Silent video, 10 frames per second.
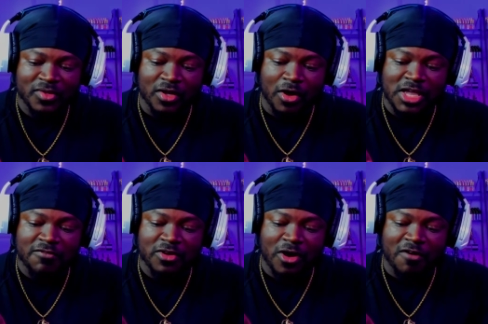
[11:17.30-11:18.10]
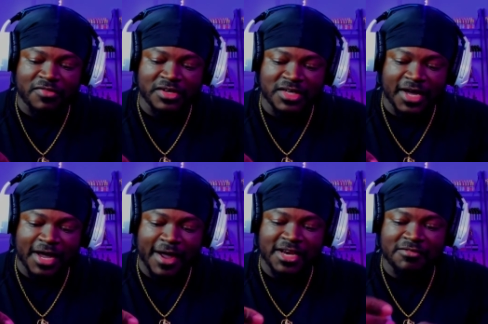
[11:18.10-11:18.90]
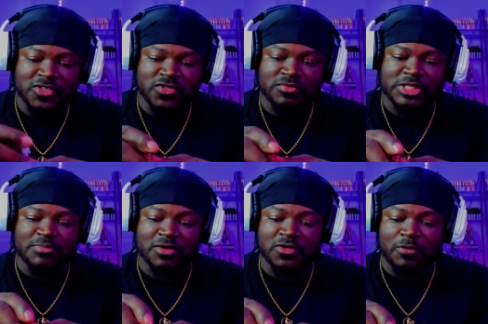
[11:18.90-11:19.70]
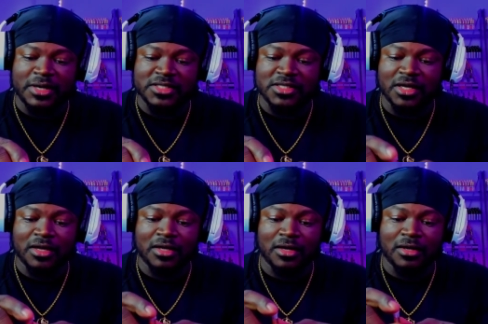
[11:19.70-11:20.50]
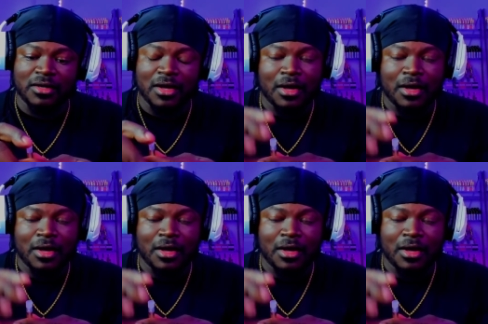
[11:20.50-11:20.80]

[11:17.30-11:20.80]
Even off the dab, I ain't even smelled it on my skin yet.